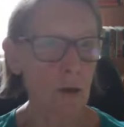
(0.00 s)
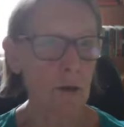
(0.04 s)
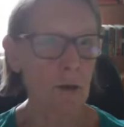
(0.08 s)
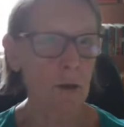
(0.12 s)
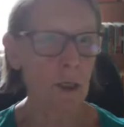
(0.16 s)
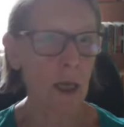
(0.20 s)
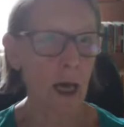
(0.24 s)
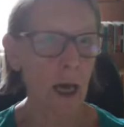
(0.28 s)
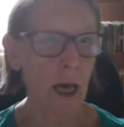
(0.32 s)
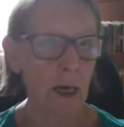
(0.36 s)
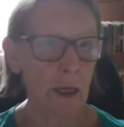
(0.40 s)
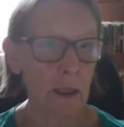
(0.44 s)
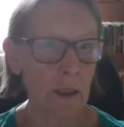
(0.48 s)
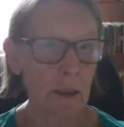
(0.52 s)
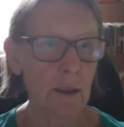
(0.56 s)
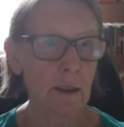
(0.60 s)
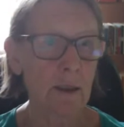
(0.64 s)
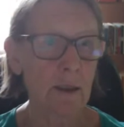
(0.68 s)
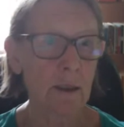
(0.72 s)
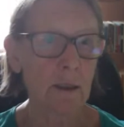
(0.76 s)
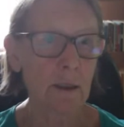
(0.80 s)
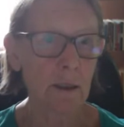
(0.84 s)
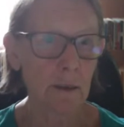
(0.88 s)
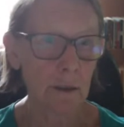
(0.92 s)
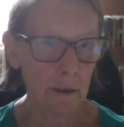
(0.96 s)
online
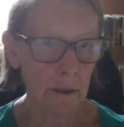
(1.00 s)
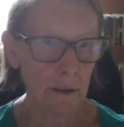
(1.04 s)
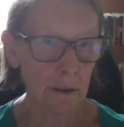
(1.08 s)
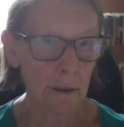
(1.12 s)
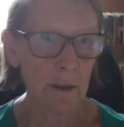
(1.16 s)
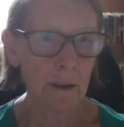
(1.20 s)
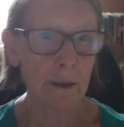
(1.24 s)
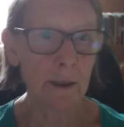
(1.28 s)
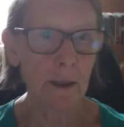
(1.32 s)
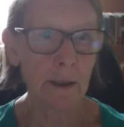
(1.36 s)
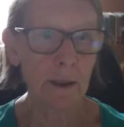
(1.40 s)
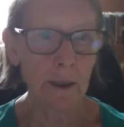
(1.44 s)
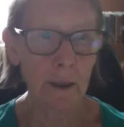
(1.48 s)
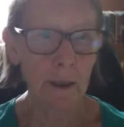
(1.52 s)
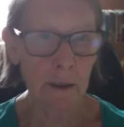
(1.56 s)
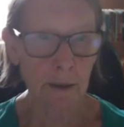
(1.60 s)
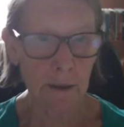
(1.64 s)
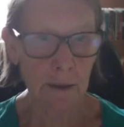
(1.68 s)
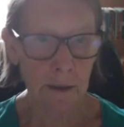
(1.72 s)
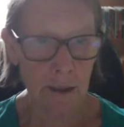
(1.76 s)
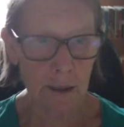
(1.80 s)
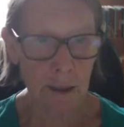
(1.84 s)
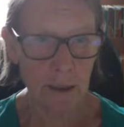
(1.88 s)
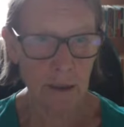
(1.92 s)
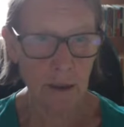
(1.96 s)
learning
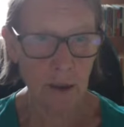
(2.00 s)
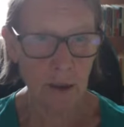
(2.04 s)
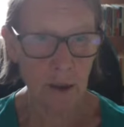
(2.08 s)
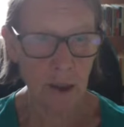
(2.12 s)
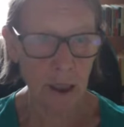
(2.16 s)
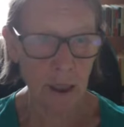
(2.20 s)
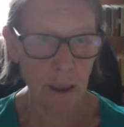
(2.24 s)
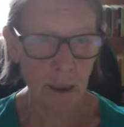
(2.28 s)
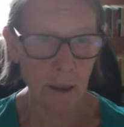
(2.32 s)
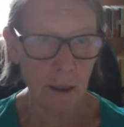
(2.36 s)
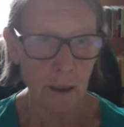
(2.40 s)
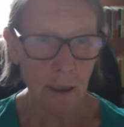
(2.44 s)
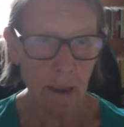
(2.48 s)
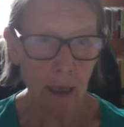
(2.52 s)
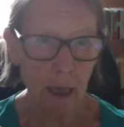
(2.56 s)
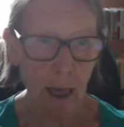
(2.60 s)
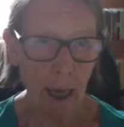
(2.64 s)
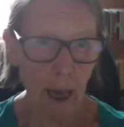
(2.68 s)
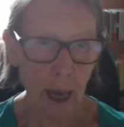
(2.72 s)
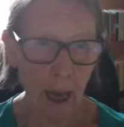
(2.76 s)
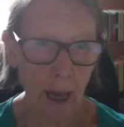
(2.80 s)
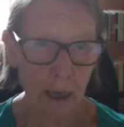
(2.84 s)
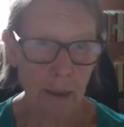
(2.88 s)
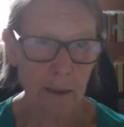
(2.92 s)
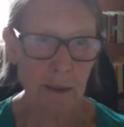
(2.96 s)
and teaching,
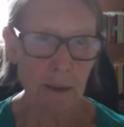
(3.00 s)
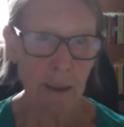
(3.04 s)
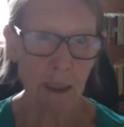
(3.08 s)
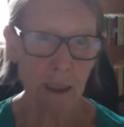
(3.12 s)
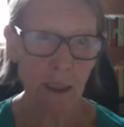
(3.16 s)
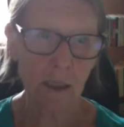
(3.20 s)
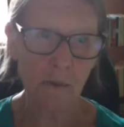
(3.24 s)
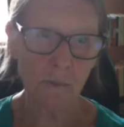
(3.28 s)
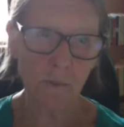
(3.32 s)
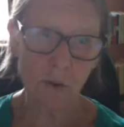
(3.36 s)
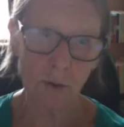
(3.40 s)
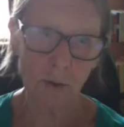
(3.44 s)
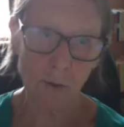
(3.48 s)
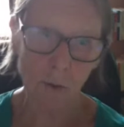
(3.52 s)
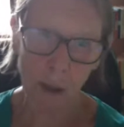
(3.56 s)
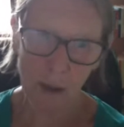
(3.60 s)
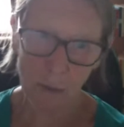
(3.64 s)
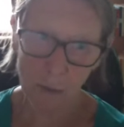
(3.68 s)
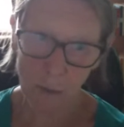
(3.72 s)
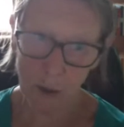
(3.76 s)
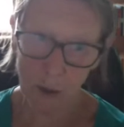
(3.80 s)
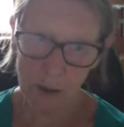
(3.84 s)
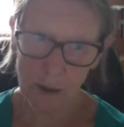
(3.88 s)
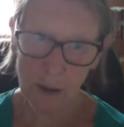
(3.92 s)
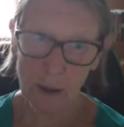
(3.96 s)
and even
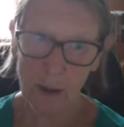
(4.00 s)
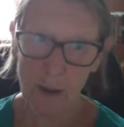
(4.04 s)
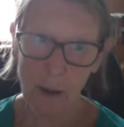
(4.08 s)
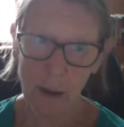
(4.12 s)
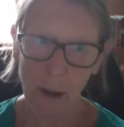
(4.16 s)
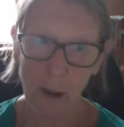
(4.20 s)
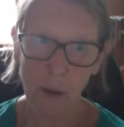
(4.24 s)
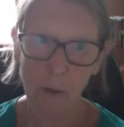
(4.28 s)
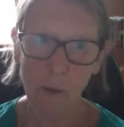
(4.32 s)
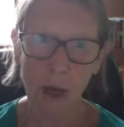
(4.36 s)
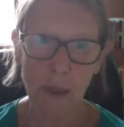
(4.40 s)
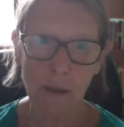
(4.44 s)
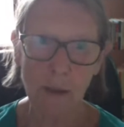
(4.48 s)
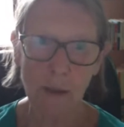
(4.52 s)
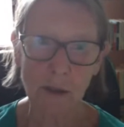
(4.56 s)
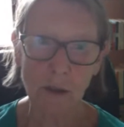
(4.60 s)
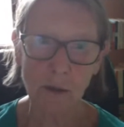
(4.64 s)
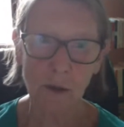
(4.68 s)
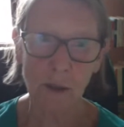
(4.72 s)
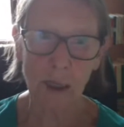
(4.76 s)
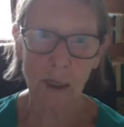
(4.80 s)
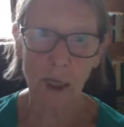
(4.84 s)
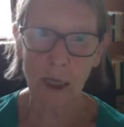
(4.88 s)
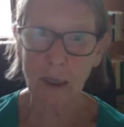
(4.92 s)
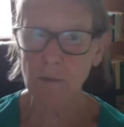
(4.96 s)
when one can go back
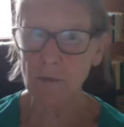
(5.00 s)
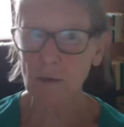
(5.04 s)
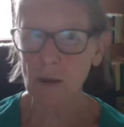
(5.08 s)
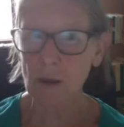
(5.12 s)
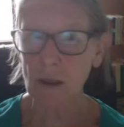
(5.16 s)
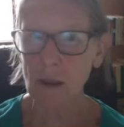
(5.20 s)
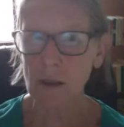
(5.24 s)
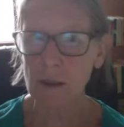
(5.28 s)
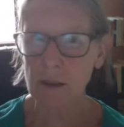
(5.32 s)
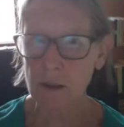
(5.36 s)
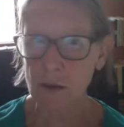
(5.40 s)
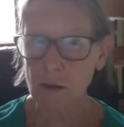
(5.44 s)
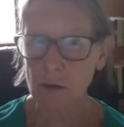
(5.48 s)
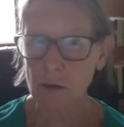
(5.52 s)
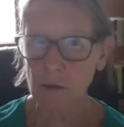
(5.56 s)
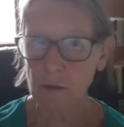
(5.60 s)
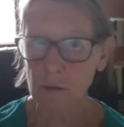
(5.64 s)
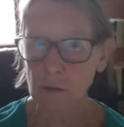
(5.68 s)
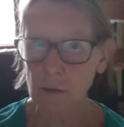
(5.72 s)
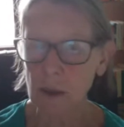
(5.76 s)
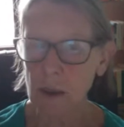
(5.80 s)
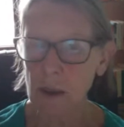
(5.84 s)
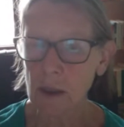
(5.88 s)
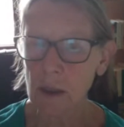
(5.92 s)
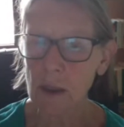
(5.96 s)
to a live
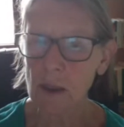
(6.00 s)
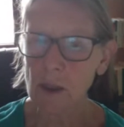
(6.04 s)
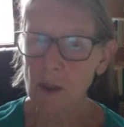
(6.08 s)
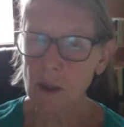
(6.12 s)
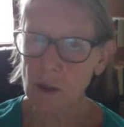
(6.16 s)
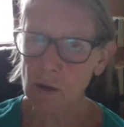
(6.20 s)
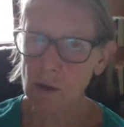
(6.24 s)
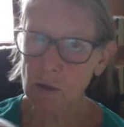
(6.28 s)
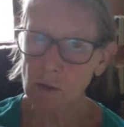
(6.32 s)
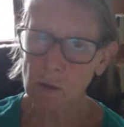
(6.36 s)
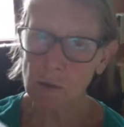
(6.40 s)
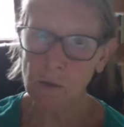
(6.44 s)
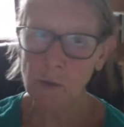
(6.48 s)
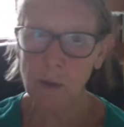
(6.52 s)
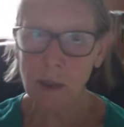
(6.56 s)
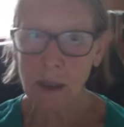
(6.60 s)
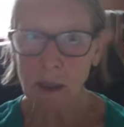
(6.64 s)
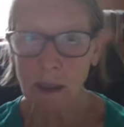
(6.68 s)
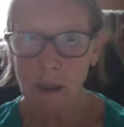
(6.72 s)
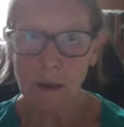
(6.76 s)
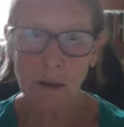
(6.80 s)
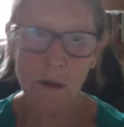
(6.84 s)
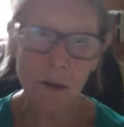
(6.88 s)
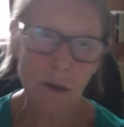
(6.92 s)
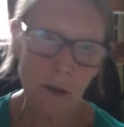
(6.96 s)
classroom, should we
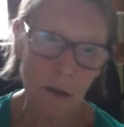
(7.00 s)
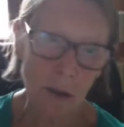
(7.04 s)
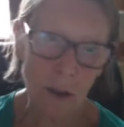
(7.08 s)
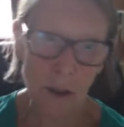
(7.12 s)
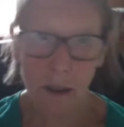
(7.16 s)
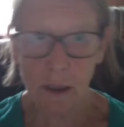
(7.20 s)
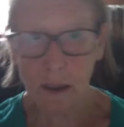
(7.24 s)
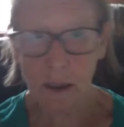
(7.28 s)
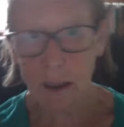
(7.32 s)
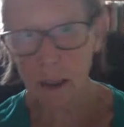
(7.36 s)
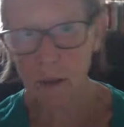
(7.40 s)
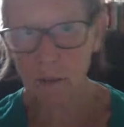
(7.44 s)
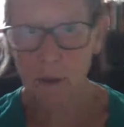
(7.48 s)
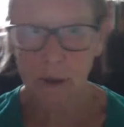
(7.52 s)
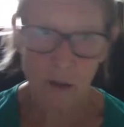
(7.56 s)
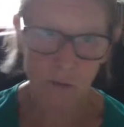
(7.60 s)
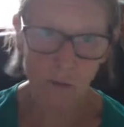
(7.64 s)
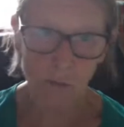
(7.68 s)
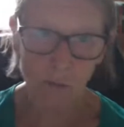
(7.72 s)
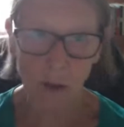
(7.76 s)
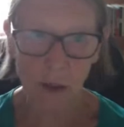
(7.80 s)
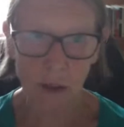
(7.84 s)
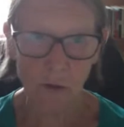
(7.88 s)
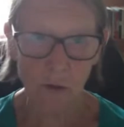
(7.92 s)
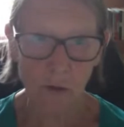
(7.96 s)
be doing a bit
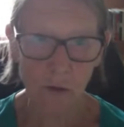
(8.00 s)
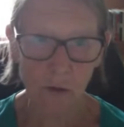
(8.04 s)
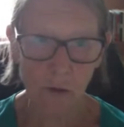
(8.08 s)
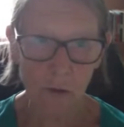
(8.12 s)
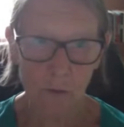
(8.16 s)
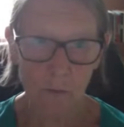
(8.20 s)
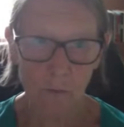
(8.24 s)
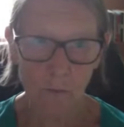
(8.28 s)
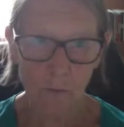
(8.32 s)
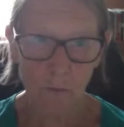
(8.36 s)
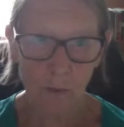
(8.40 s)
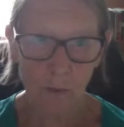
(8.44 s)
of both?